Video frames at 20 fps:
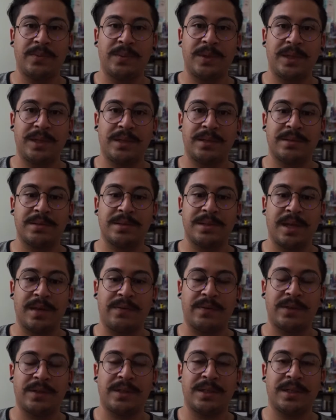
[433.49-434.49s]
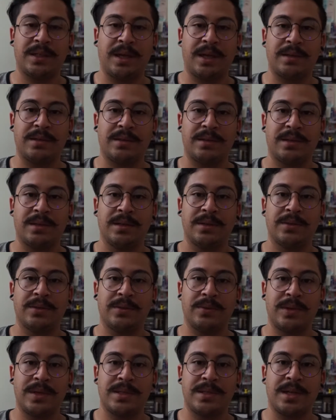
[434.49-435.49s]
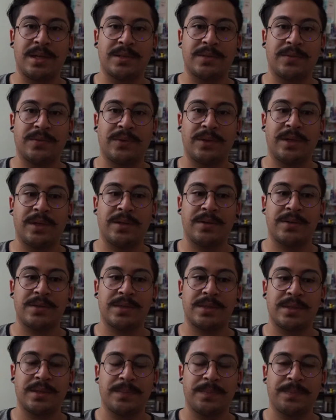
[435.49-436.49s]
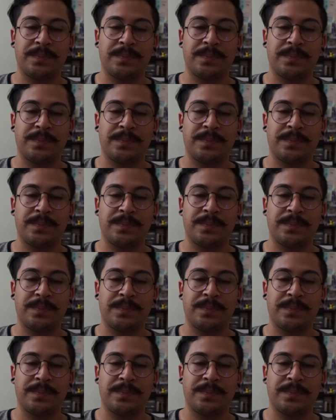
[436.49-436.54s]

we can definitely get through these next 4 years.